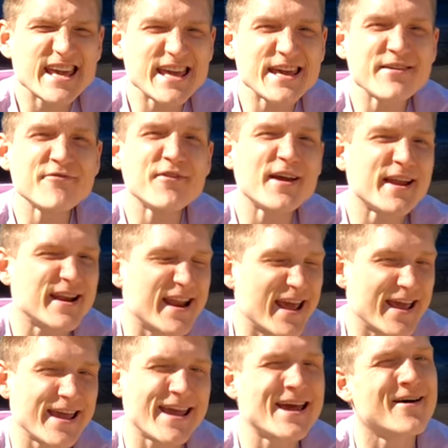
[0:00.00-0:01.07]
Even
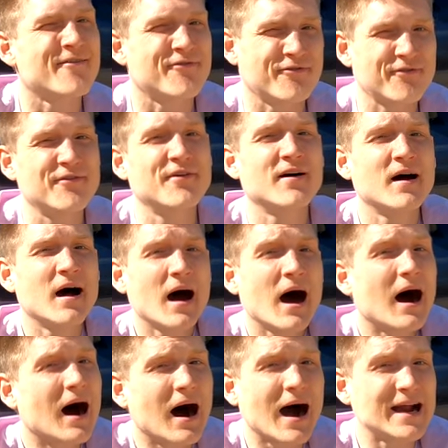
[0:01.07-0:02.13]
if
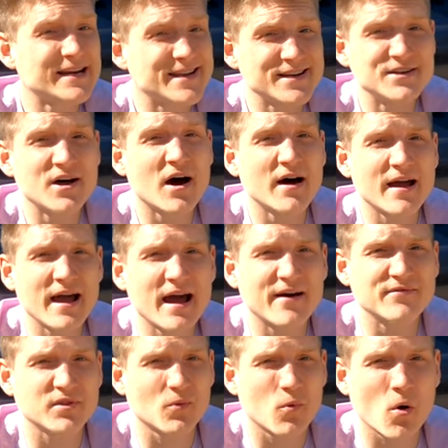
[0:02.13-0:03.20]
I did not
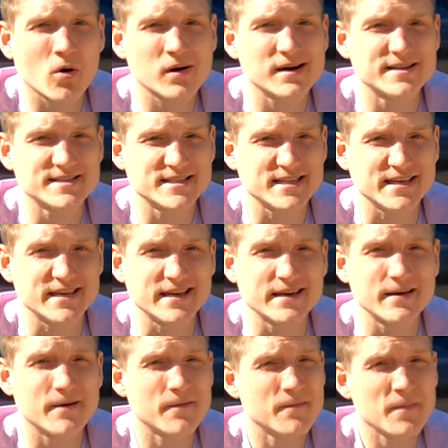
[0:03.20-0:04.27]
have the warranty,